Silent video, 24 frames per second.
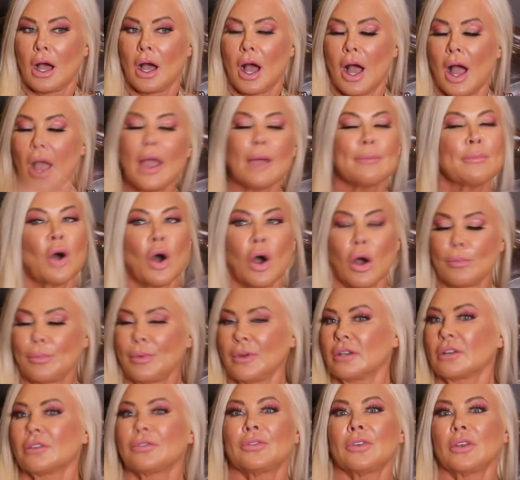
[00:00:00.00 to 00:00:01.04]
I'm
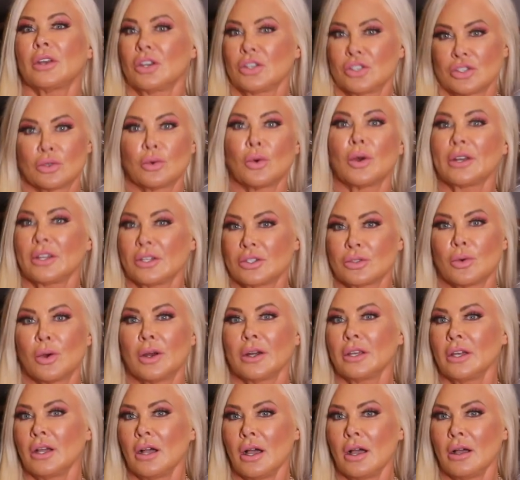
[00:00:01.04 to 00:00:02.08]
hoping to finish
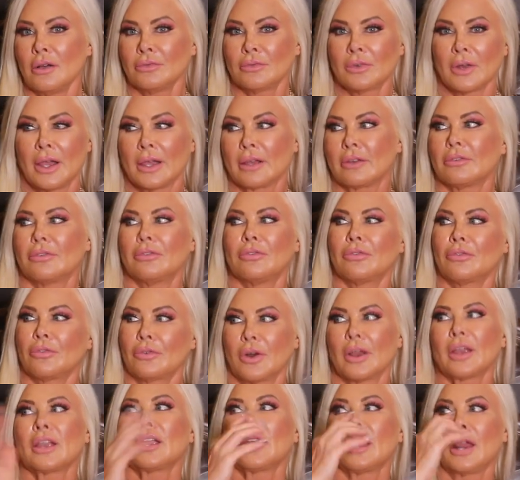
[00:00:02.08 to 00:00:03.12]
2020 off like
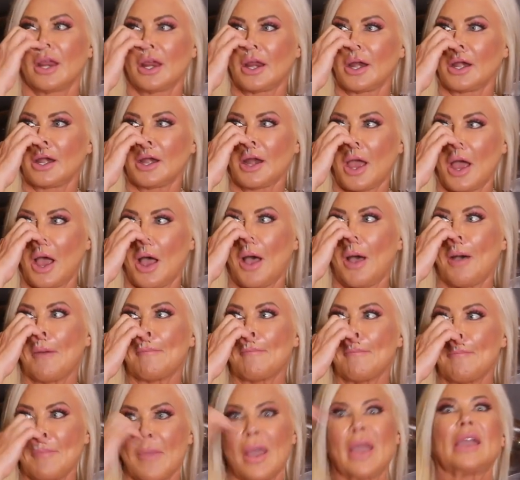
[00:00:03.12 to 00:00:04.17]
freaking
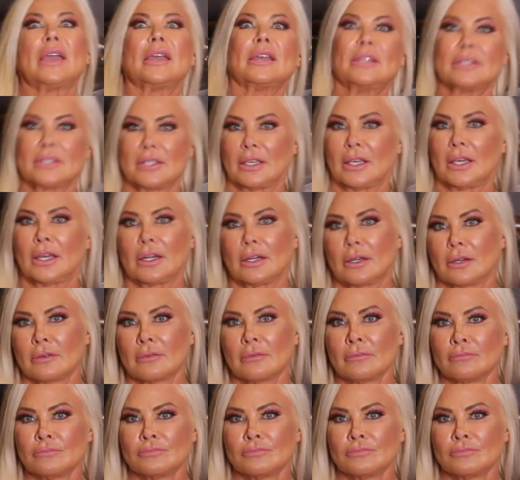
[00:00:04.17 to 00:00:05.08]
amazing.